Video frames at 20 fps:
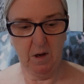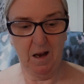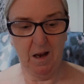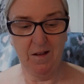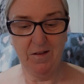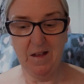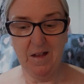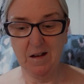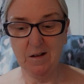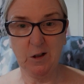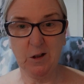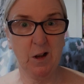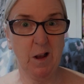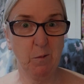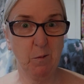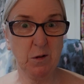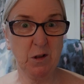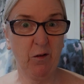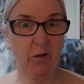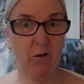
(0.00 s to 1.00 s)
and that, so
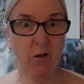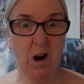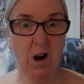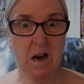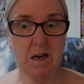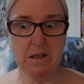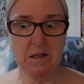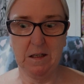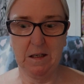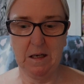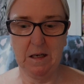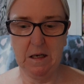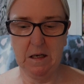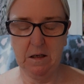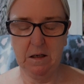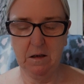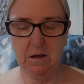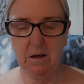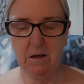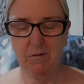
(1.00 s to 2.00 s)
that was
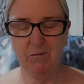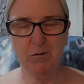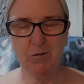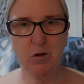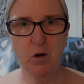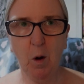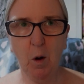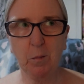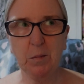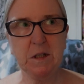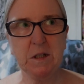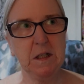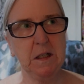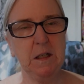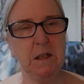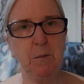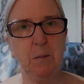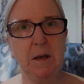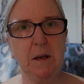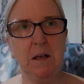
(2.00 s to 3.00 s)
Friday not
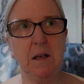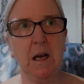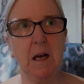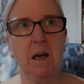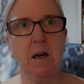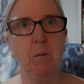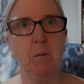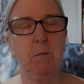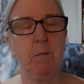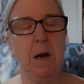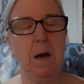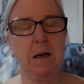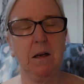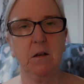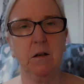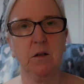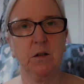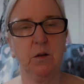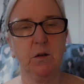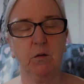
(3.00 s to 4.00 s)
particularly been kind of back
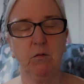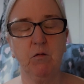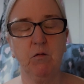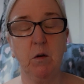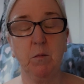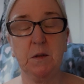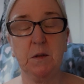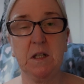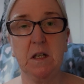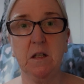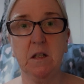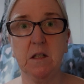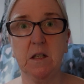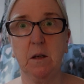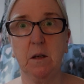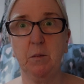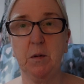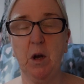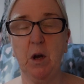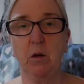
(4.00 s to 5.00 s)
in the sewing room since,
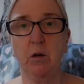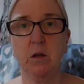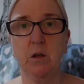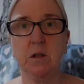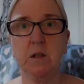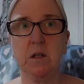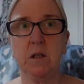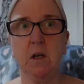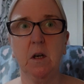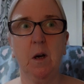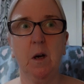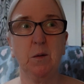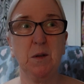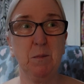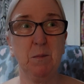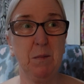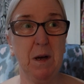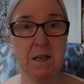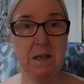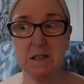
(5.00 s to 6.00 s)
I'll be honest. I was
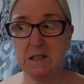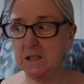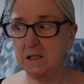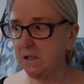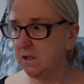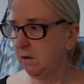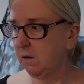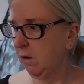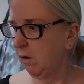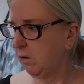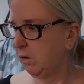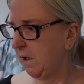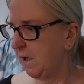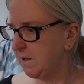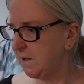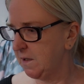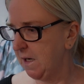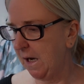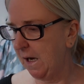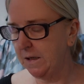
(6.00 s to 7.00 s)
in bed at six o'clock
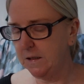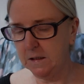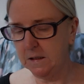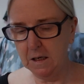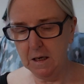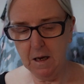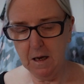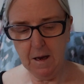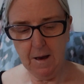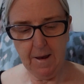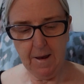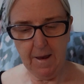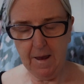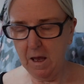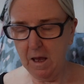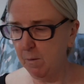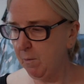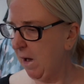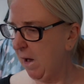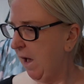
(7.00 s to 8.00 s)
last night.
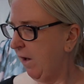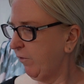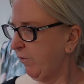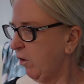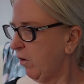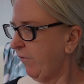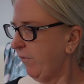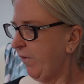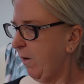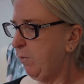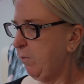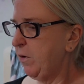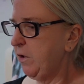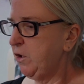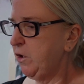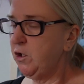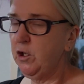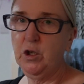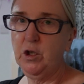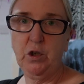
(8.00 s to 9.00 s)
Um, I have got a fabric
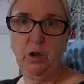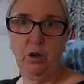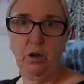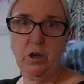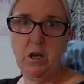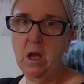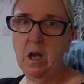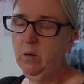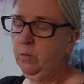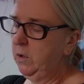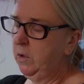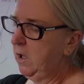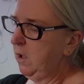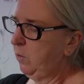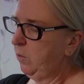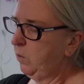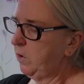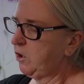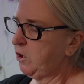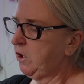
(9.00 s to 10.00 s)
to show you,
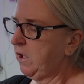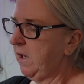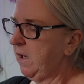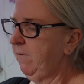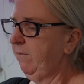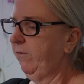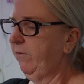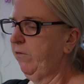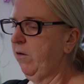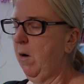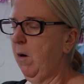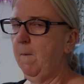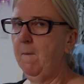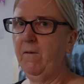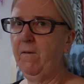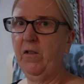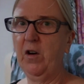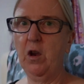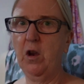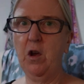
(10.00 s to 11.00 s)
which came from
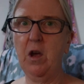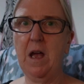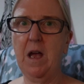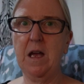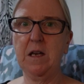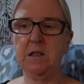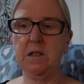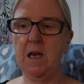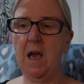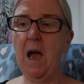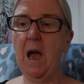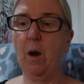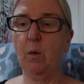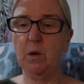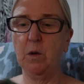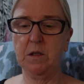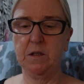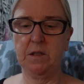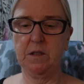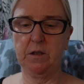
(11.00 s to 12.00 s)
Fleur et
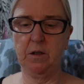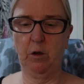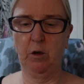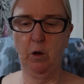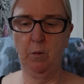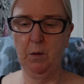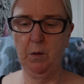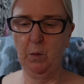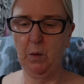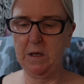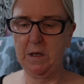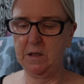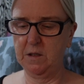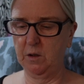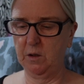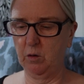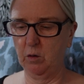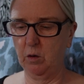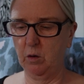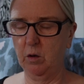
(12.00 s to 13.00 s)
Hours a couple of weeks
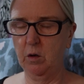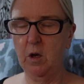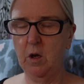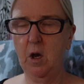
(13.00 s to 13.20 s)
ago,